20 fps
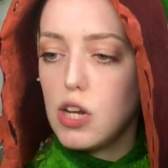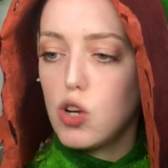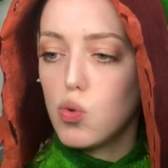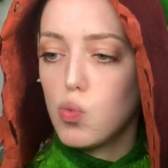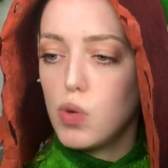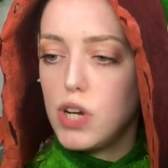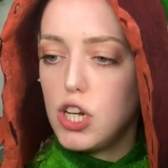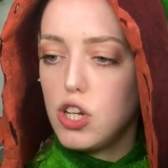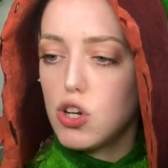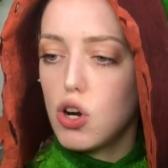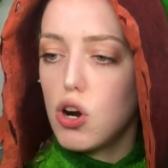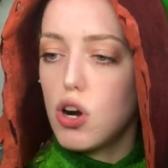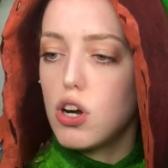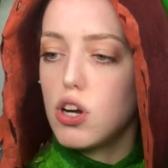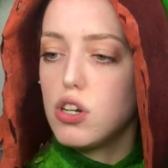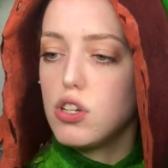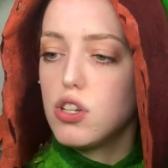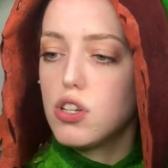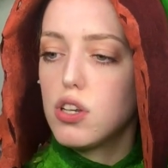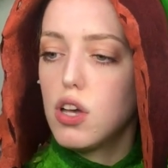
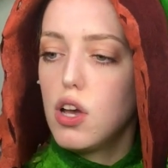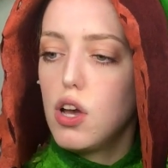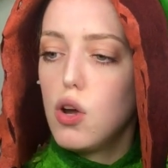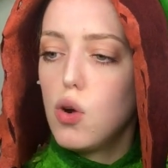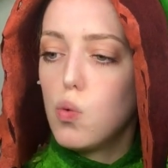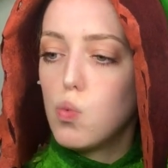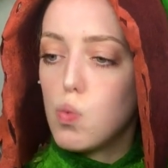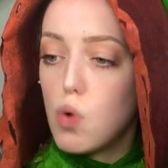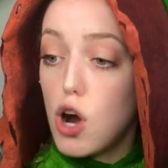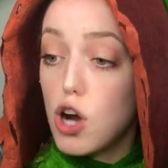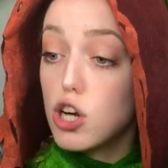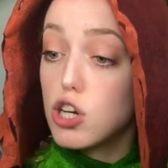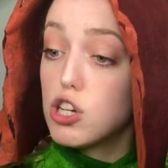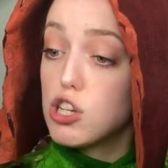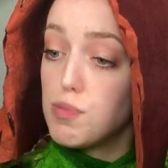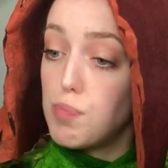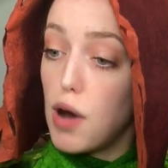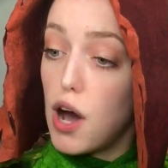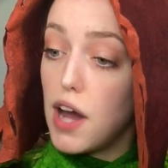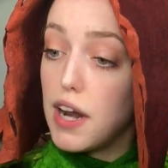retards water
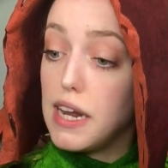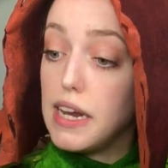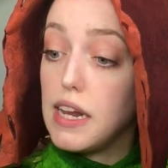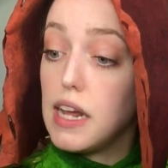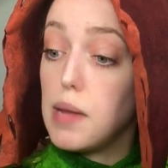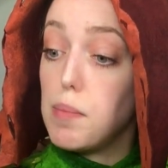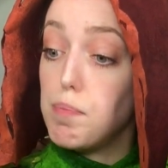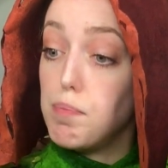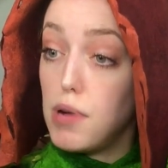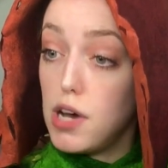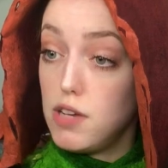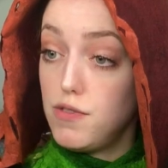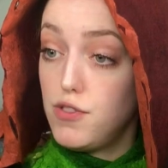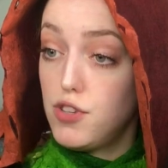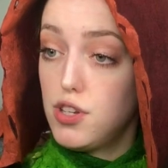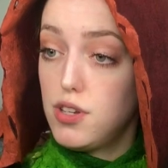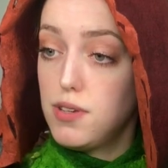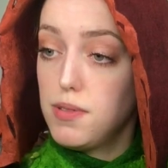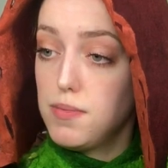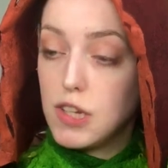spotting, and
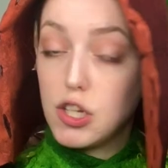buffs.